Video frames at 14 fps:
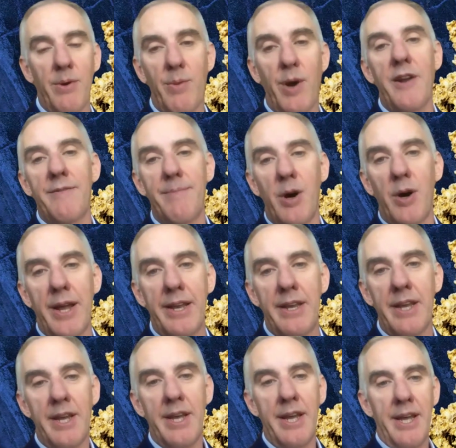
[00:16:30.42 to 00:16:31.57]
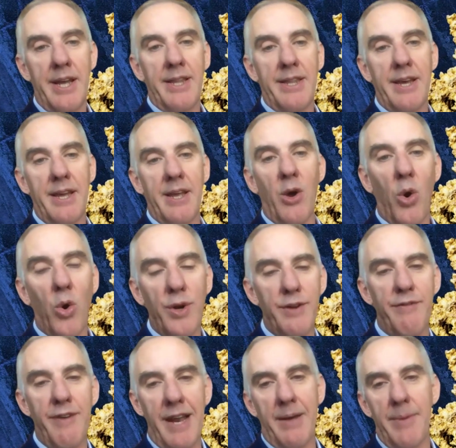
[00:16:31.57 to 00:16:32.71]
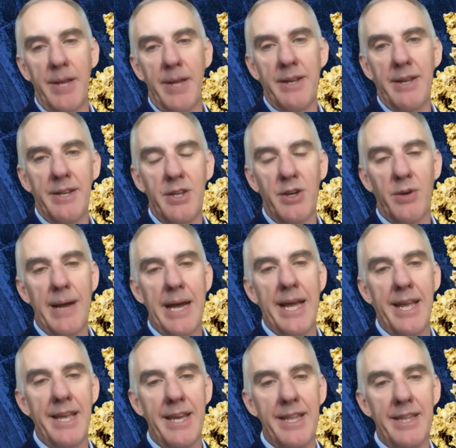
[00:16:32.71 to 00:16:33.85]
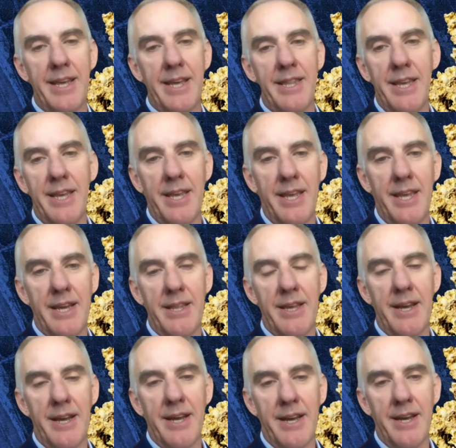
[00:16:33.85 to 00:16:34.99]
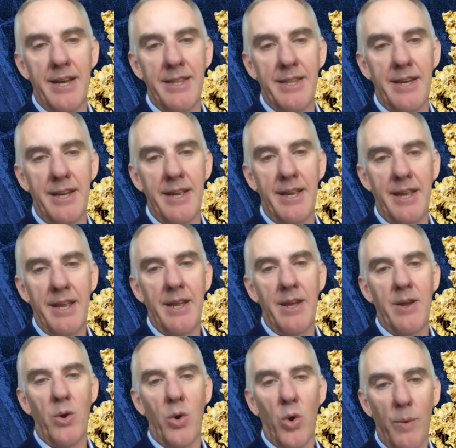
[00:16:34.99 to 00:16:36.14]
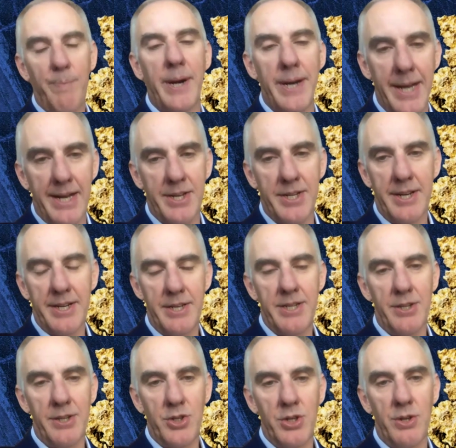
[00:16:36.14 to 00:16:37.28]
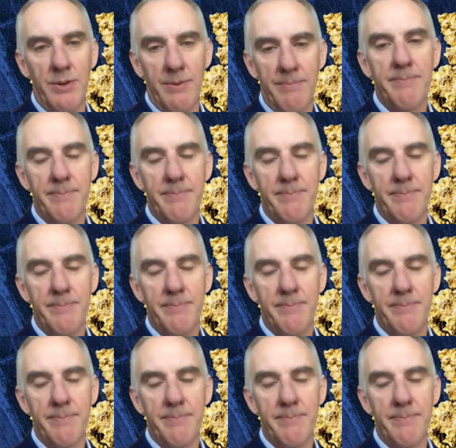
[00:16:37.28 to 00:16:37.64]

have mined the ore development until May, and then the ore production until June.